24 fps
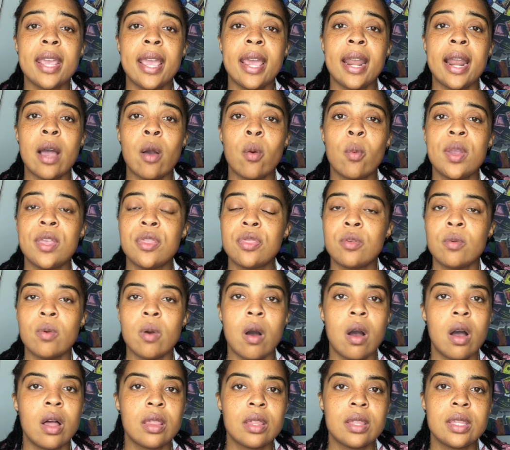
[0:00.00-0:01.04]
and I went through
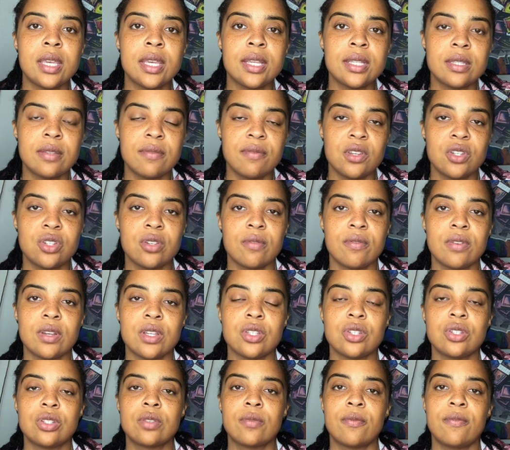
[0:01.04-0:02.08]
all of the insufficient
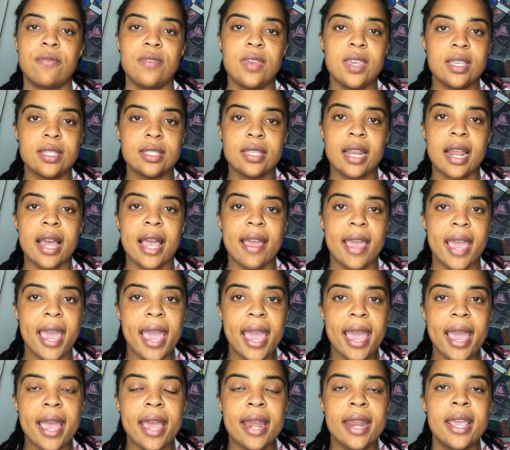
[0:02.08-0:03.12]
funds fees that I
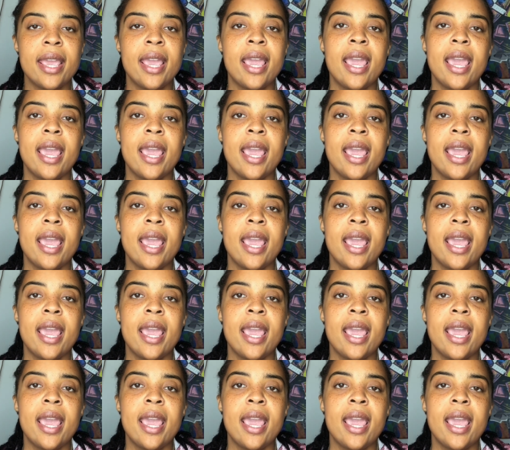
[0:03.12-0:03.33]
had,